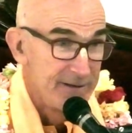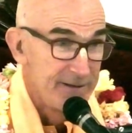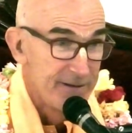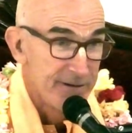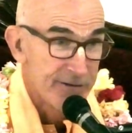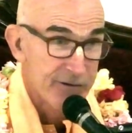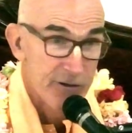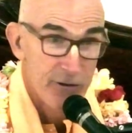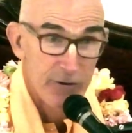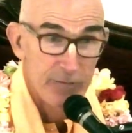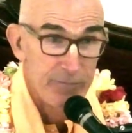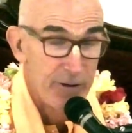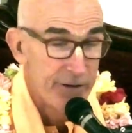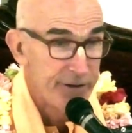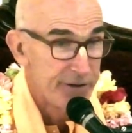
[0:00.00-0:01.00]
So
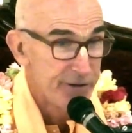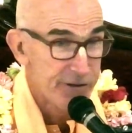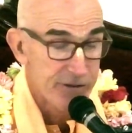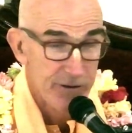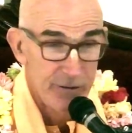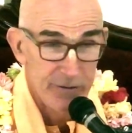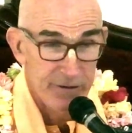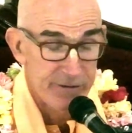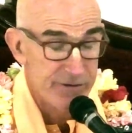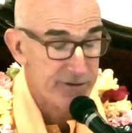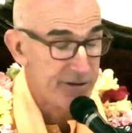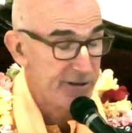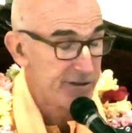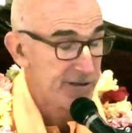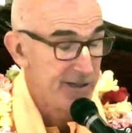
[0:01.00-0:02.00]
Mother Yasoda is
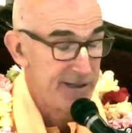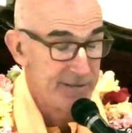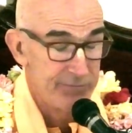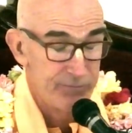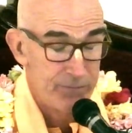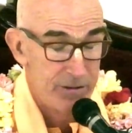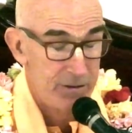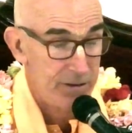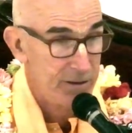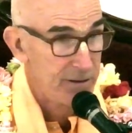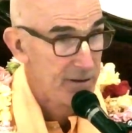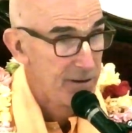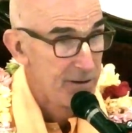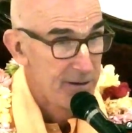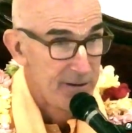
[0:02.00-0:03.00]
just like,
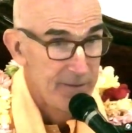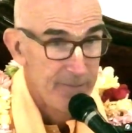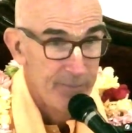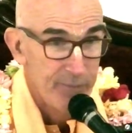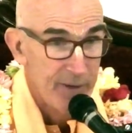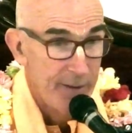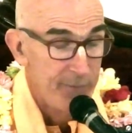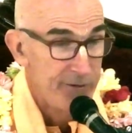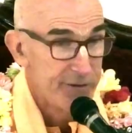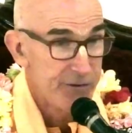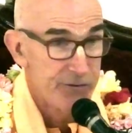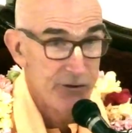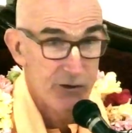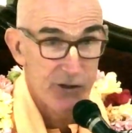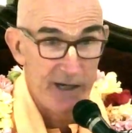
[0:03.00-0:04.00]
this
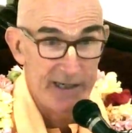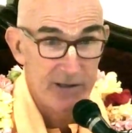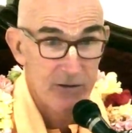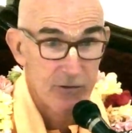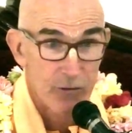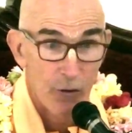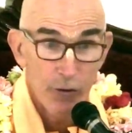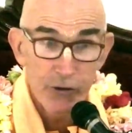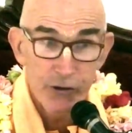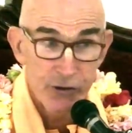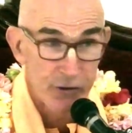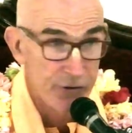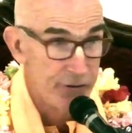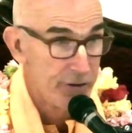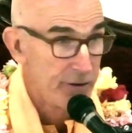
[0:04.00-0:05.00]
is just like
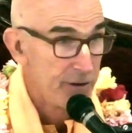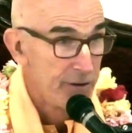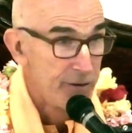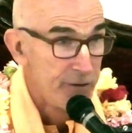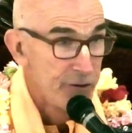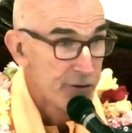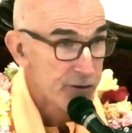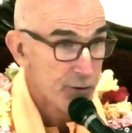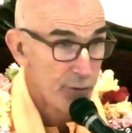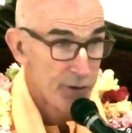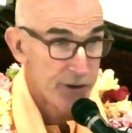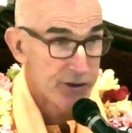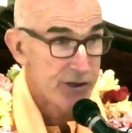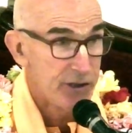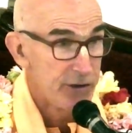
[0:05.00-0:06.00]
torture. So what
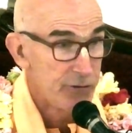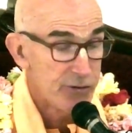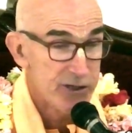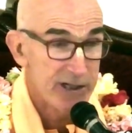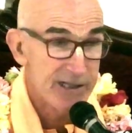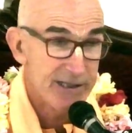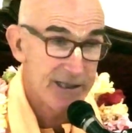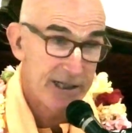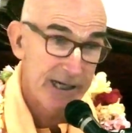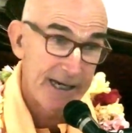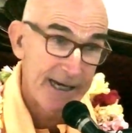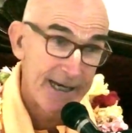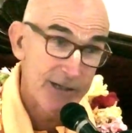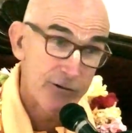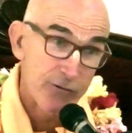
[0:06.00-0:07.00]
does she do? She
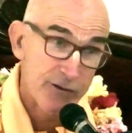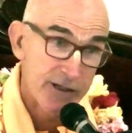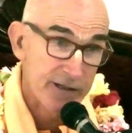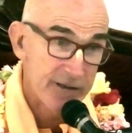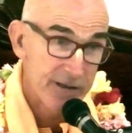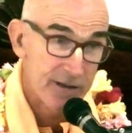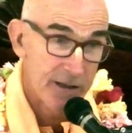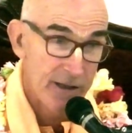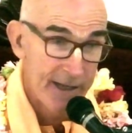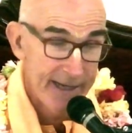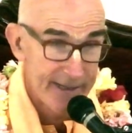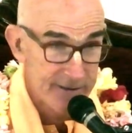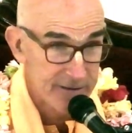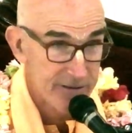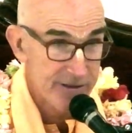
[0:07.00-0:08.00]
enters into the
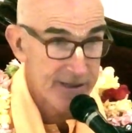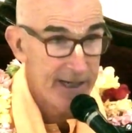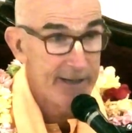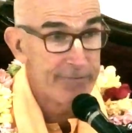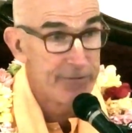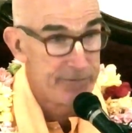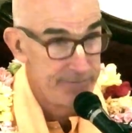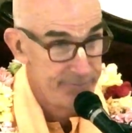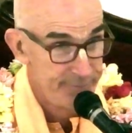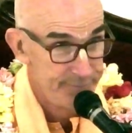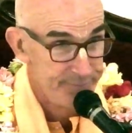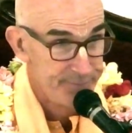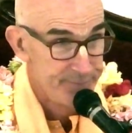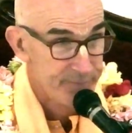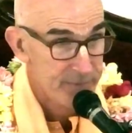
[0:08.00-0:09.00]
lake to save him,
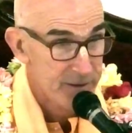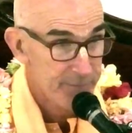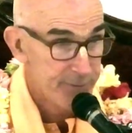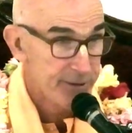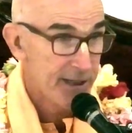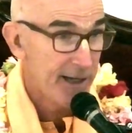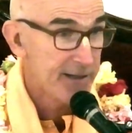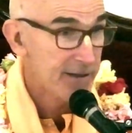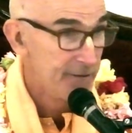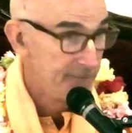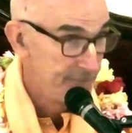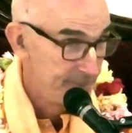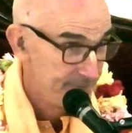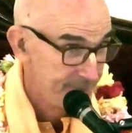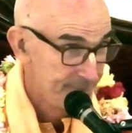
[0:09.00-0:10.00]
to protect him.
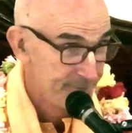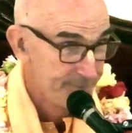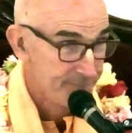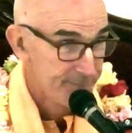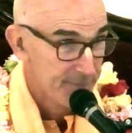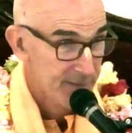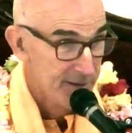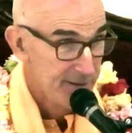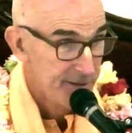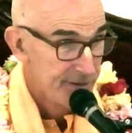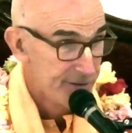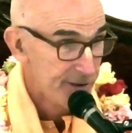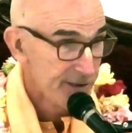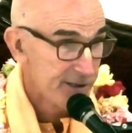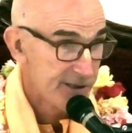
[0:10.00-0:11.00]

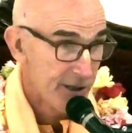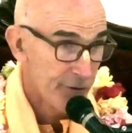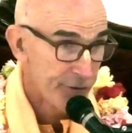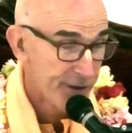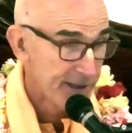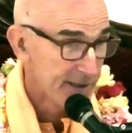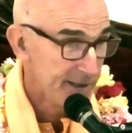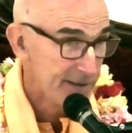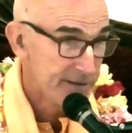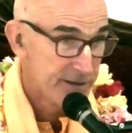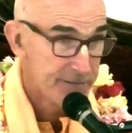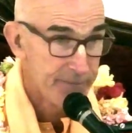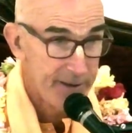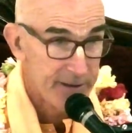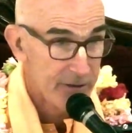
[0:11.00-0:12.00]
She's still thinking he's
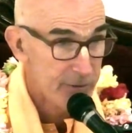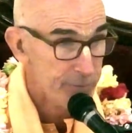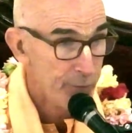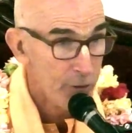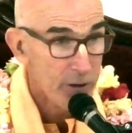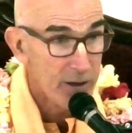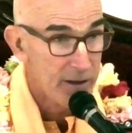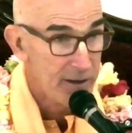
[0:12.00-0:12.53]
just my little boy.